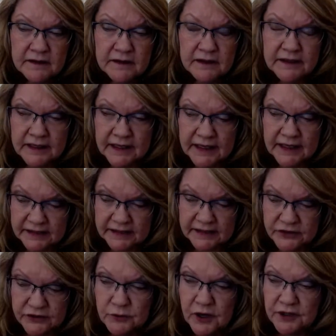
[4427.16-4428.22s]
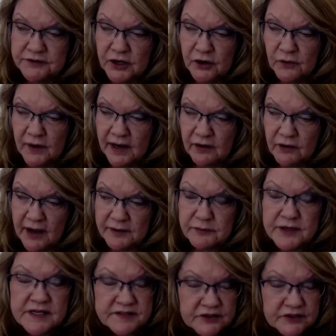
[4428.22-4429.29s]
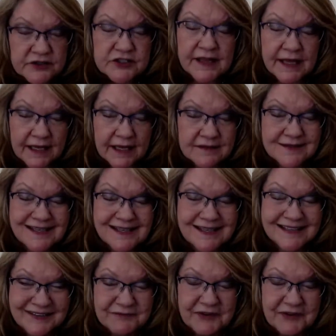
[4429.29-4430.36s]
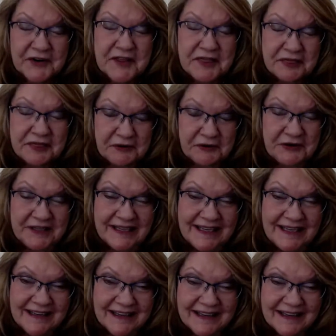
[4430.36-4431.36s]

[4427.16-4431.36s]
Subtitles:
and you all know how I research things very thoroughly,